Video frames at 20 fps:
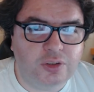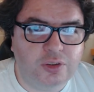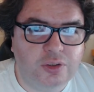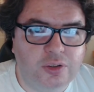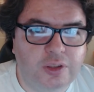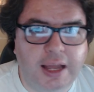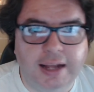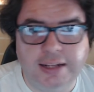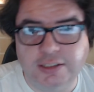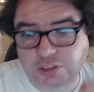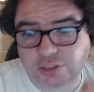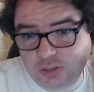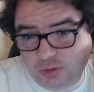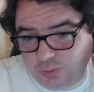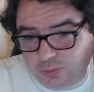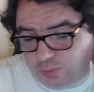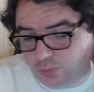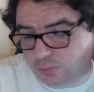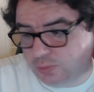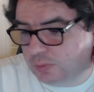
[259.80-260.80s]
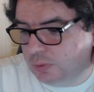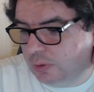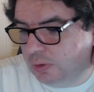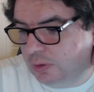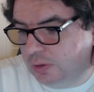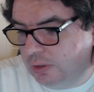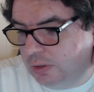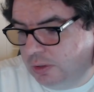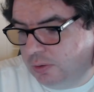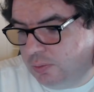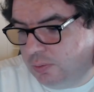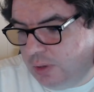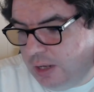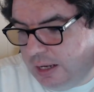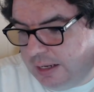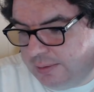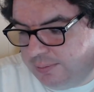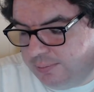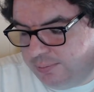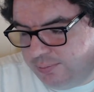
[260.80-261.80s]
that
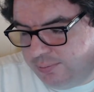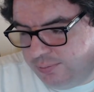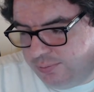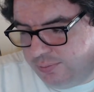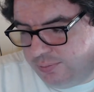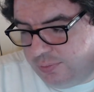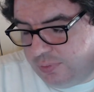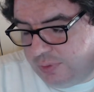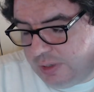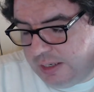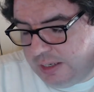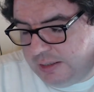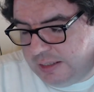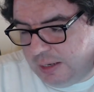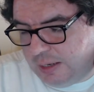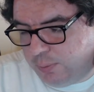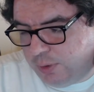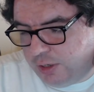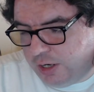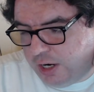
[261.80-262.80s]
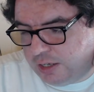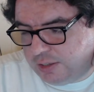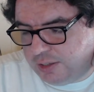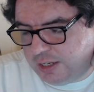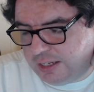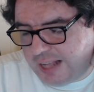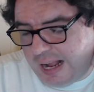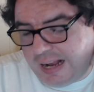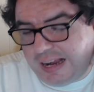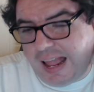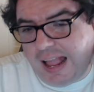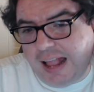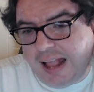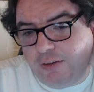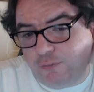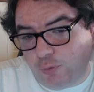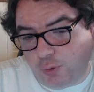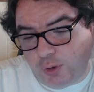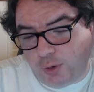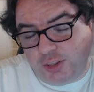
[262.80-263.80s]
like in that regard, like not
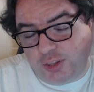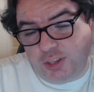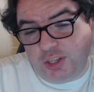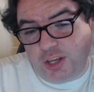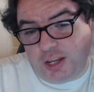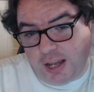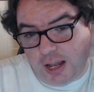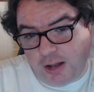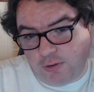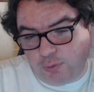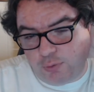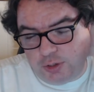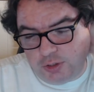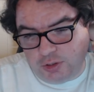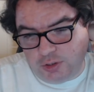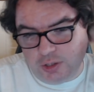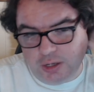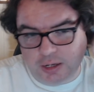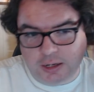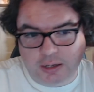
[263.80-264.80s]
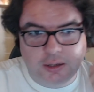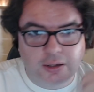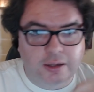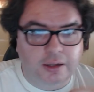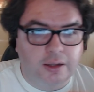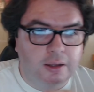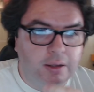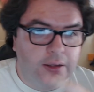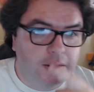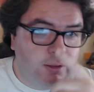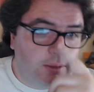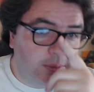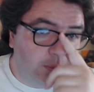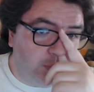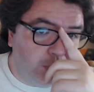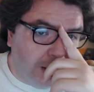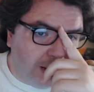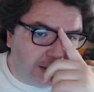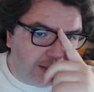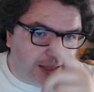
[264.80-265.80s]
everything, everything.
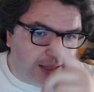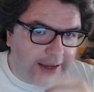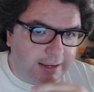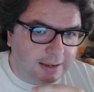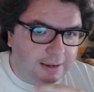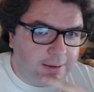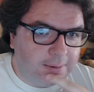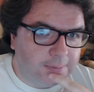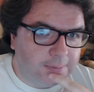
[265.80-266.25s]
But like